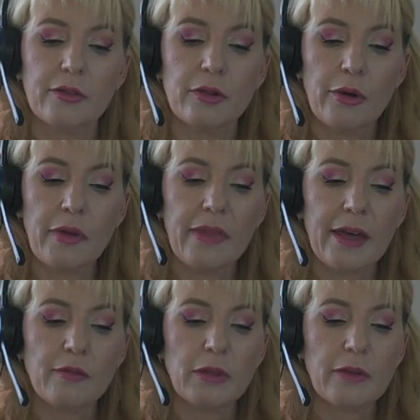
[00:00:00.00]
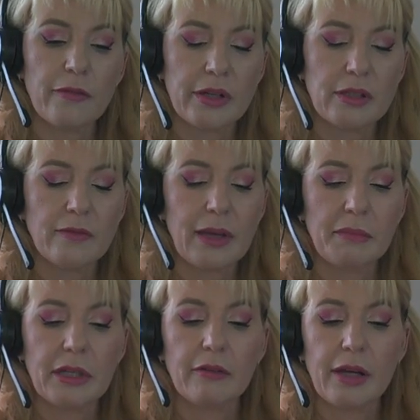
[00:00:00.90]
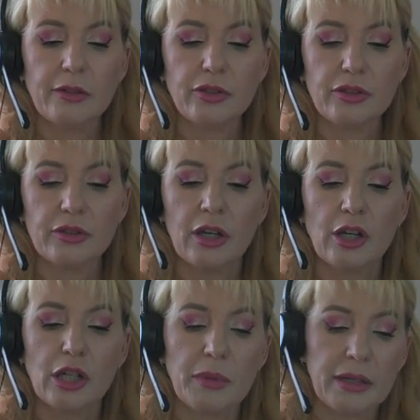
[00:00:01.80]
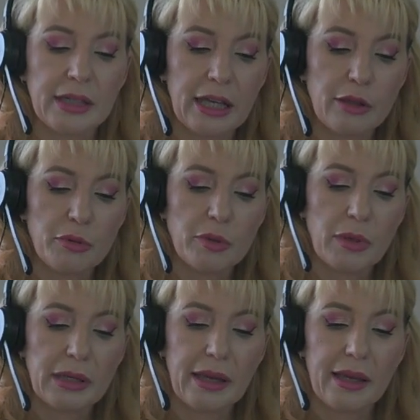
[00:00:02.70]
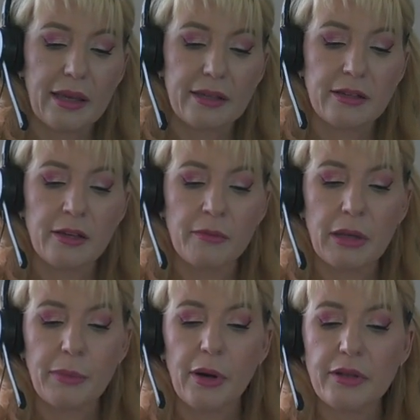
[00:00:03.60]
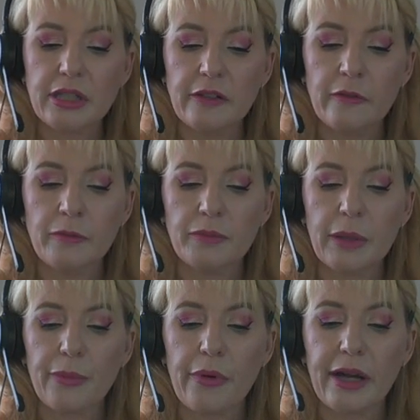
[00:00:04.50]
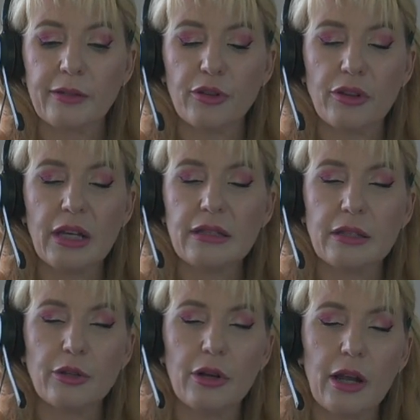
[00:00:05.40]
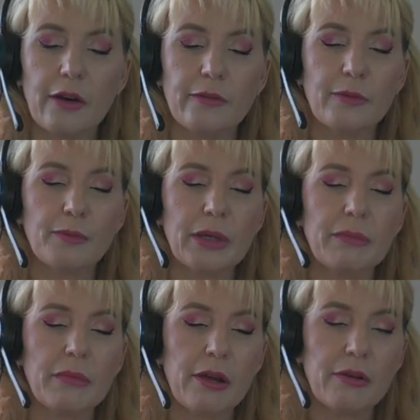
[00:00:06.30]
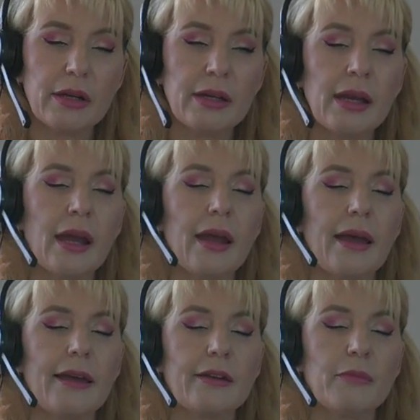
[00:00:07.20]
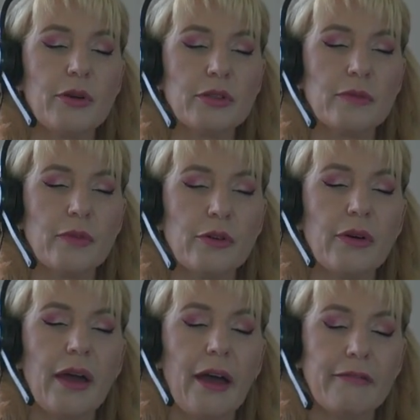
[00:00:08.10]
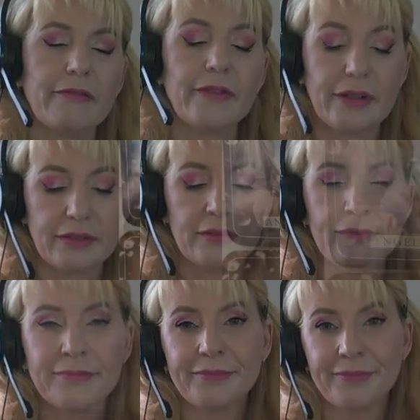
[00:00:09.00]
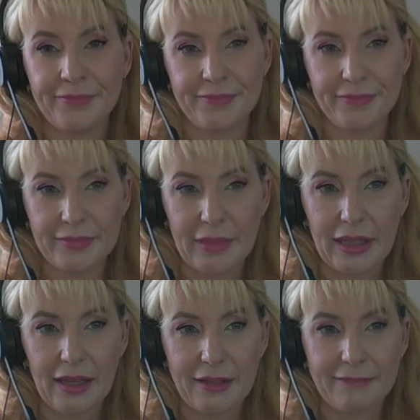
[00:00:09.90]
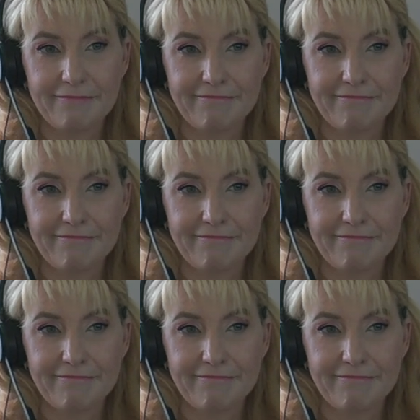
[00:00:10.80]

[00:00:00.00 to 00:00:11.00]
Knowing that with friends and family around you, you'll be able to get through the week ahead. Be positive, be bright, do things that you love, be merry, and most of all, have fun. Okay.